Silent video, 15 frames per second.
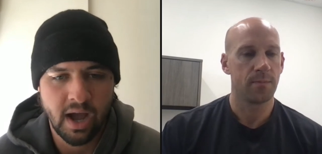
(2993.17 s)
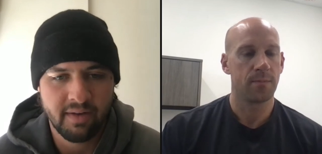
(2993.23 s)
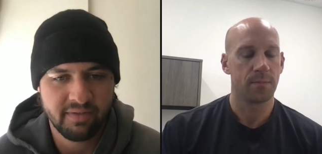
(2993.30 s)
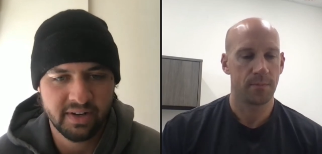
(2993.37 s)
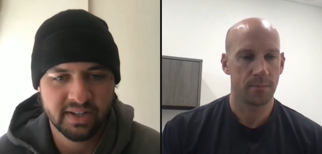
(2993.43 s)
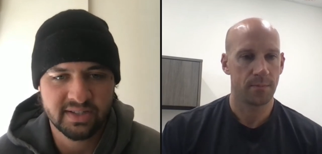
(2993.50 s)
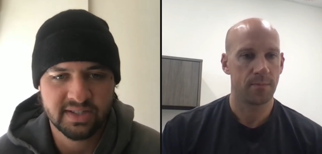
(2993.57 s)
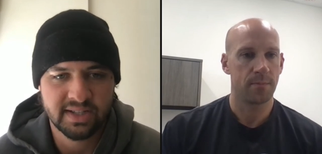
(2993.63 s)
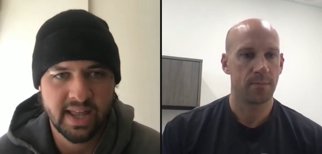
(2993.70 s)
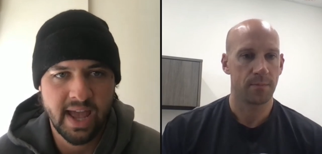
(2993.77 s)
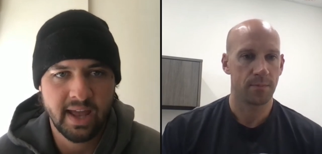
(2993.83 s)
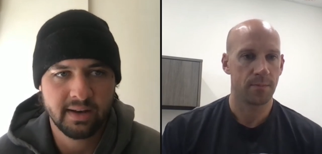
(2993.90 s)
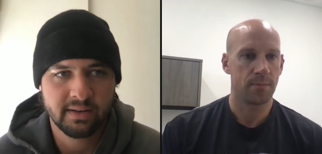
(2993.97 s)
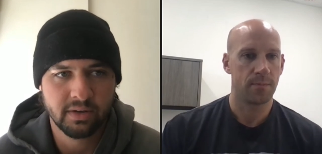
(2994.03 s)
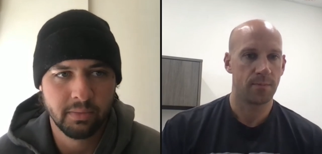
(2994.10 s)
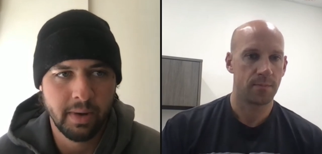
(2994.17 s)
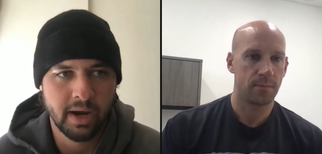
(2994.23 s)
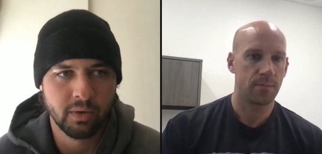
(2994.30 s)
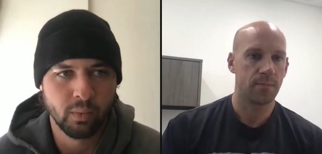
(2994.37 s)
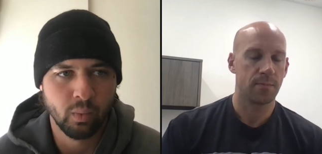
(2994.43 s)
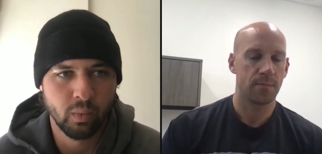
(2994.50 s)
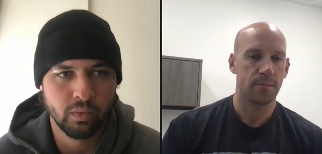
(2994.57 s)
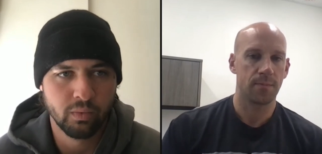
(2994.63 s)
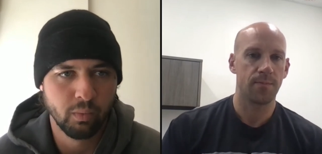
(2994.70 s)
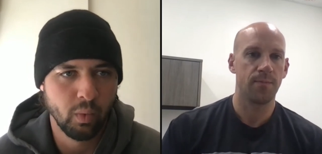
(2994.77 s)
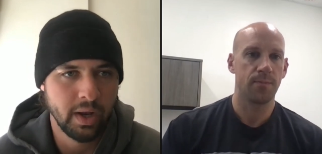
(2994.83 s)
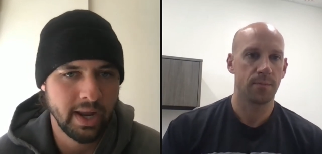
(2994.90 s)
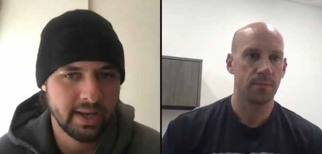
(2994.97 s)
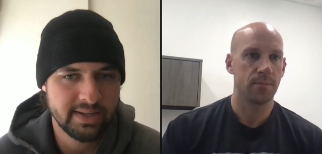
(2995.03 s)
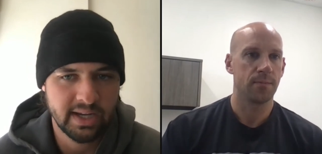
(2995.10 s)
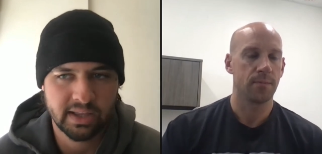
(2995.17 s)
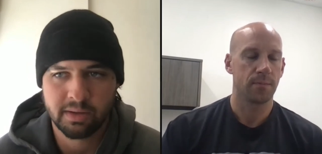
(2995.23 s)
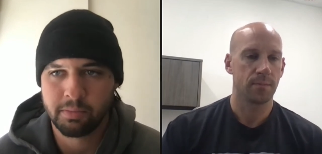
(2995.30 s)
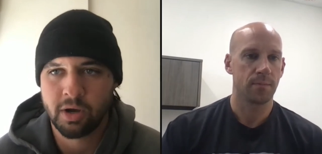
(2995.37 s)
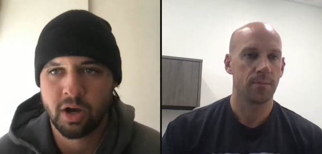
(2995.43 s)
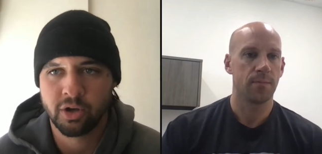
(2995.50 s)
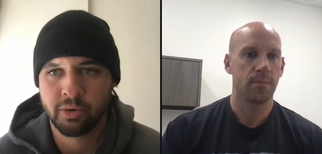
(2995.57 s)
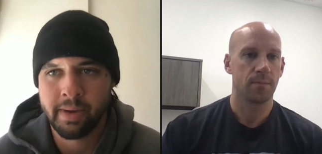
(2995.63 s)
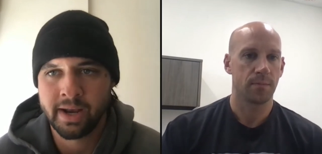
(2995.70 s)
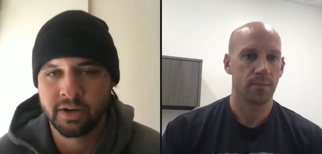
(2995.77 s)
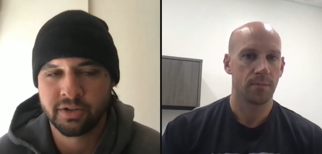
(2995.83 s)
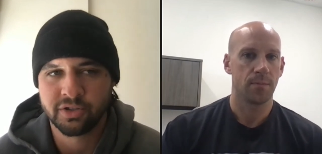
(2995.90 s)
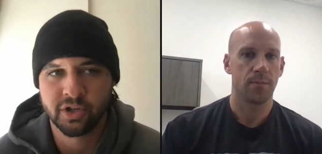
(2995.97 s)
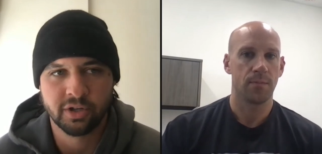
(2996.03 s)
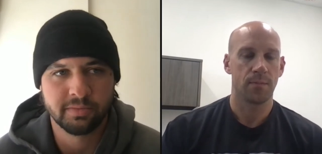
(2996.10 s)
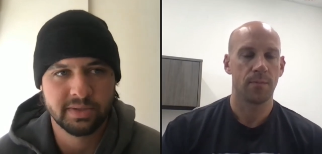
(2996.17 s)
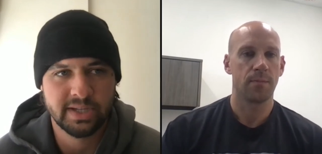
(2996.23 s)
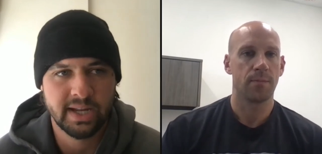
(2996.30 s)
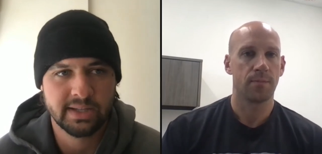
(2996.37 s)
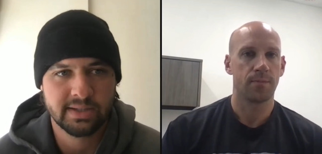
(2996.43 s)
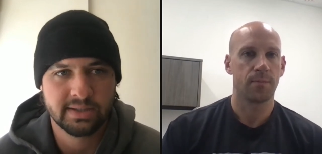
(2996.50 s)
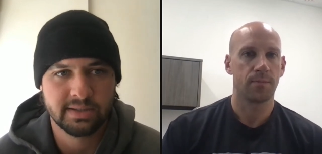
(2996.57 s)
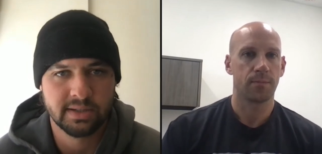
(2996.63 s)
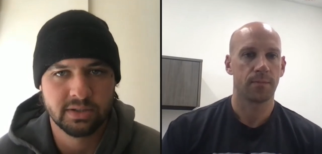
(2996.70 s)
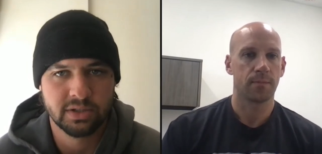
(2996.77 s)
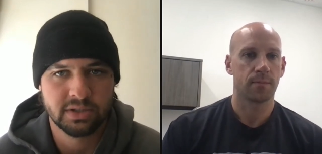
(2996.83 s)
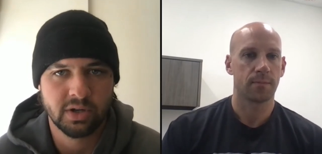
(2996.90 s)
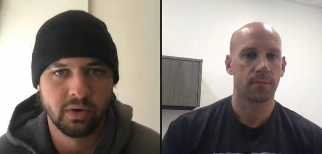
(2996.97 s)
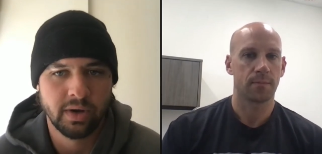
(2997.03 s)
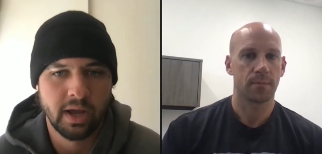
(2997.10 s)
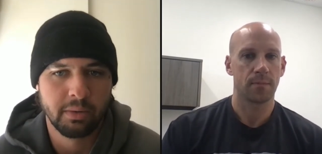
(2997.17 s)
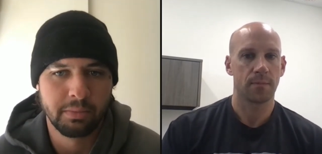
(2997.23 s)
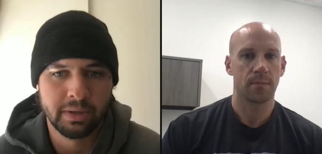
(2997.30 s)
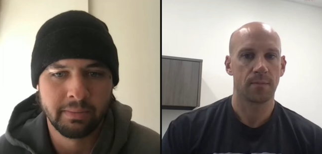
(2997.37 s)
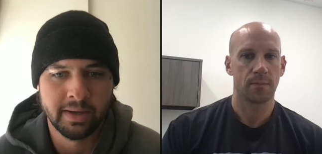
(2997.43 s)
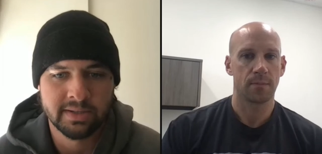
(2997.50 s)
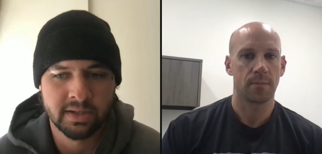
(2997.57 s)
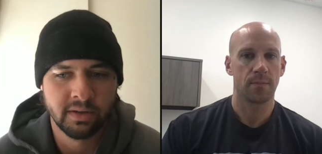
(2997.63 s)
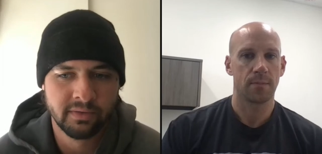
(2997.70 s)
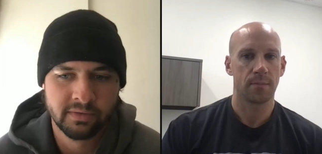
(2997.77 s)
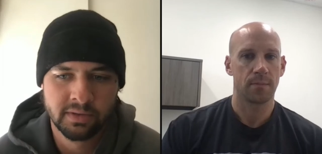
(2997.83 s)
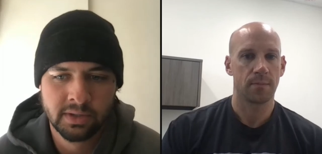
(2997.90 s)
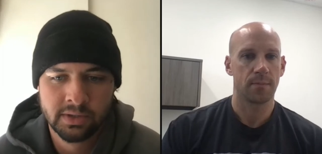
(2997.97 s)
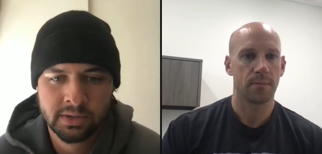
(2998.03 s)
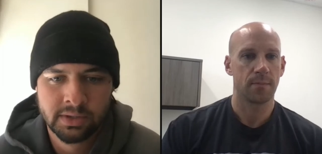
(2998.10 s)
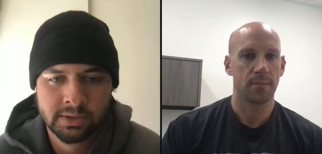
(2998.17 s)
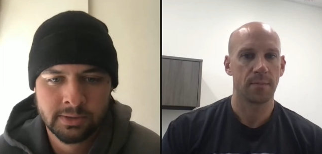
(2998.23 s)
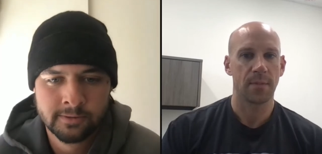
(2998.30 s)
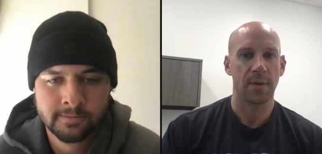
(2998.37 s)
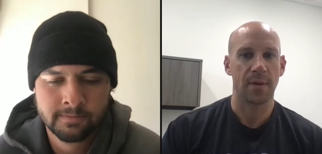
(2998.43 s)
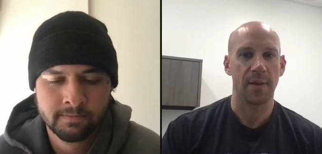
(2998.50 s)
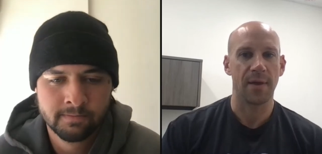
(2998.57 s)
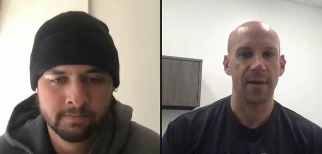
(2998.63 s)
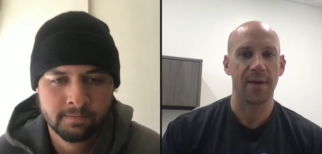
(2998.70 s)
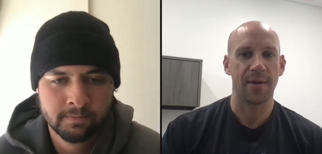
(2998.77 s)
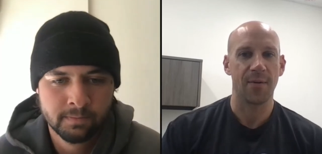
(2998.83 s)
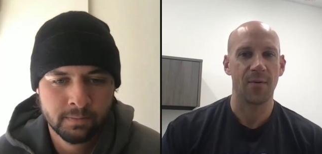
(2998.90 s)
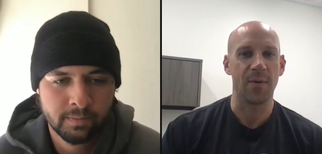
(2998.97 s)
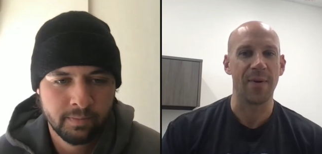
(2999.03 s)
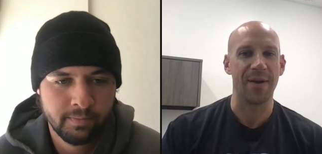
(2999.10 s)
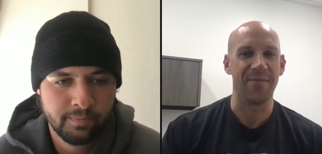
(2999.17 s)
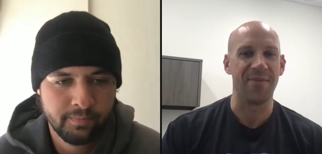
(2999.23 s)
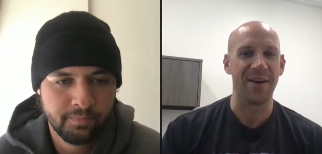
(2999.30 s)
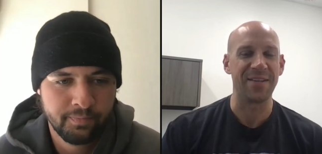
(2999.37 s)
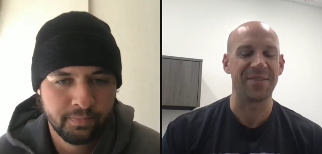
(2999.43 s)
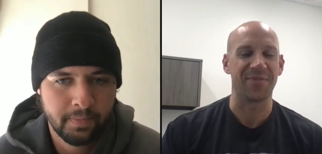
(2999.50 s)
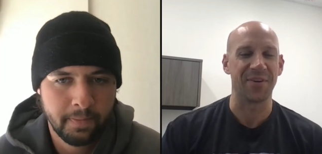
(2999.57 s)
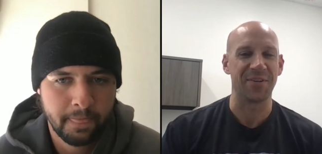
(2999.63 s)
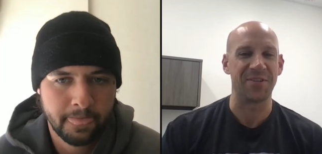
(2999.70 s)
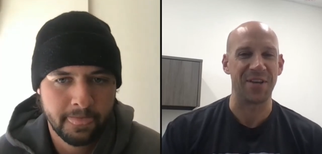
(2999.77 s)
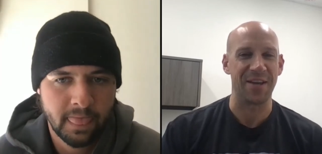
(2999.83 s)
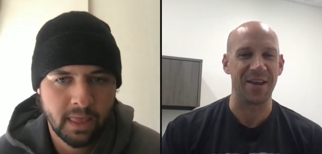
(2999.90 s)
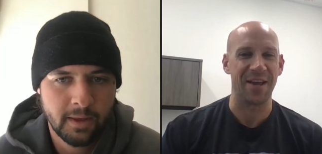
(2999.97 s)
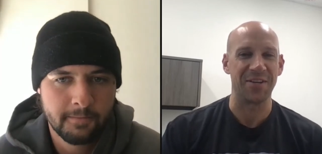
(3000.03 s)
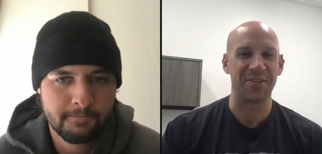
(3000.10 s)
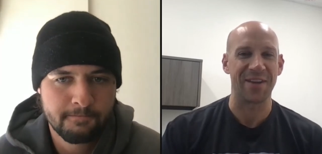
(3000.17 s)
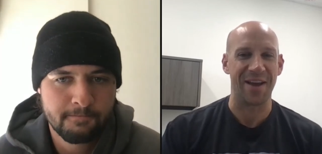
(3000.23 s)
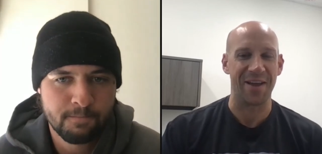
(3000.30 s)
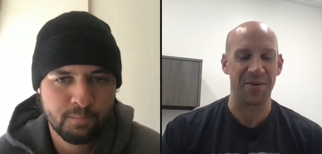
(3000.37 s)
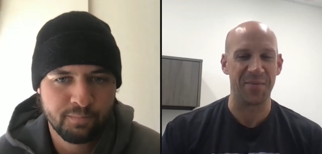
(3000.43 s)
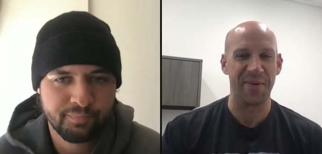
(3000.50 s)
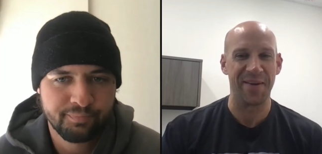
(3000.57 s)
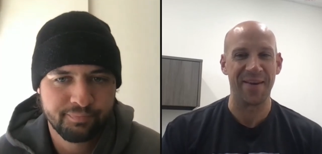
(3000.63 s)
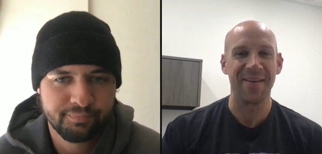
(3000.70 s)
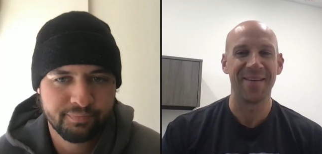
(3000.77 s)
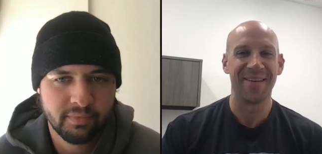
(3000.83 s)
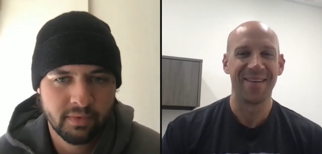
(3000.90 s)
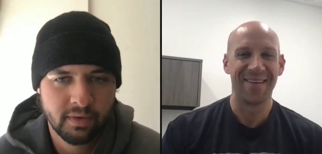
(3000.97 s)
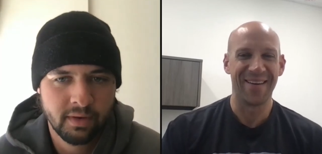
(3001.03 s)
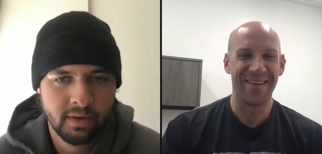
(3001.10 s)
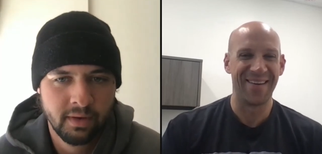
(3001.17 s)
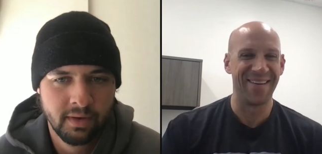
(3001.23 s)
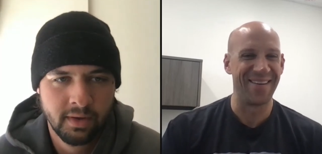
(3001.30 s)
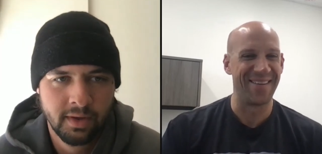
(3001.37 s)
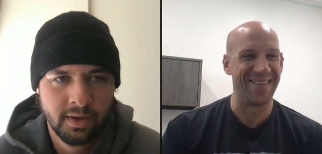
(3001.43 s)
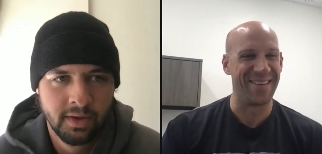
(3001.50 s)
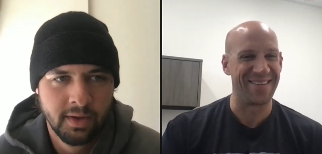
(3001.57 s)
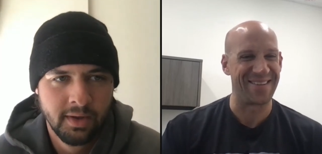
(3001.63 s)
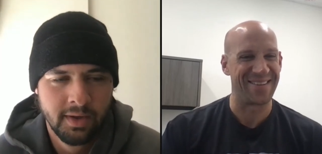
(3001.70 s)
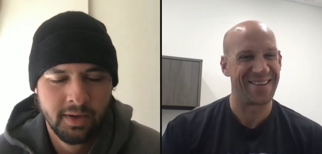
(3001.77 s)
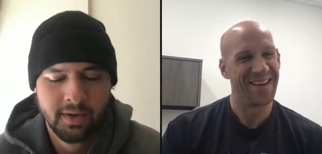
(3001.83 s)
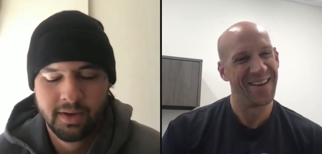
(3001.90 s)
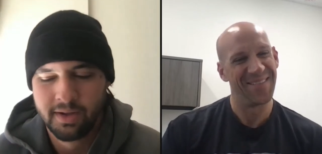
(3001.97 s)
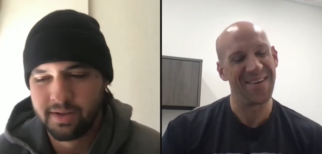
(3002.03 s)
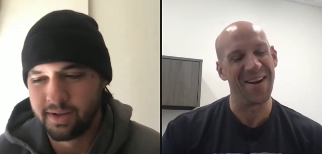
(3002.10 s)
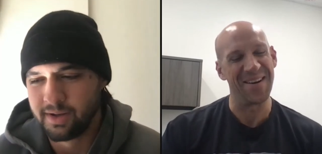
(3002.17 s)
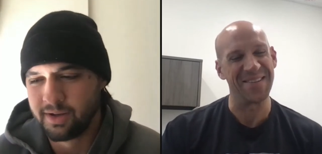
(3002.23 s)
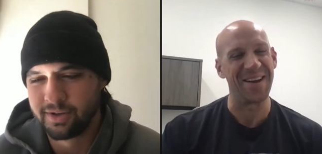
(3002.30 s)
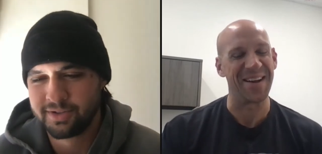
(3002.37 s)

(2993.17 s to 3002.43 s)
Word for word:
Speaker 1: confidence in that, no matter when I take the ball, no matter the circumstances, and just going out and being myself. Like
Speaker 2: what about advice for a teenage Tyler Beede? we already